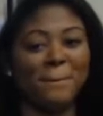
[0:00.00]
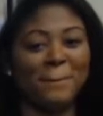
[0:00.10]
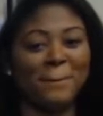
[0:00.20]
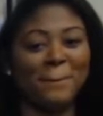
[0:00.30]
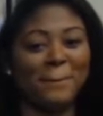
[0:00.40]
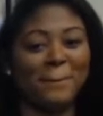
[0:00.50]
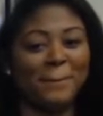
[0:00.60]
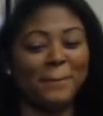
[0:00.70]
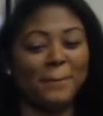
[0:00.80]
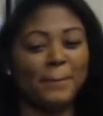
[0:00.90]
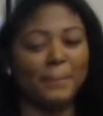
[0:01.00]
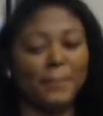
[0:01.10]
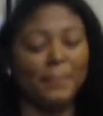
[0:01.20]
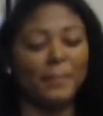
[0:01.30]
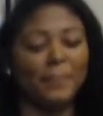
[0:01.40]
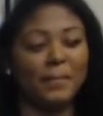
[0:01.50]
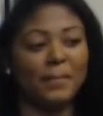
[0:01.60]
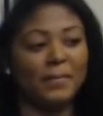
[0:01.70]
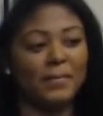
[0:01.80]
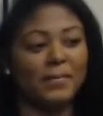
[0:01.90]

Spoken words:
This person isn't speaking.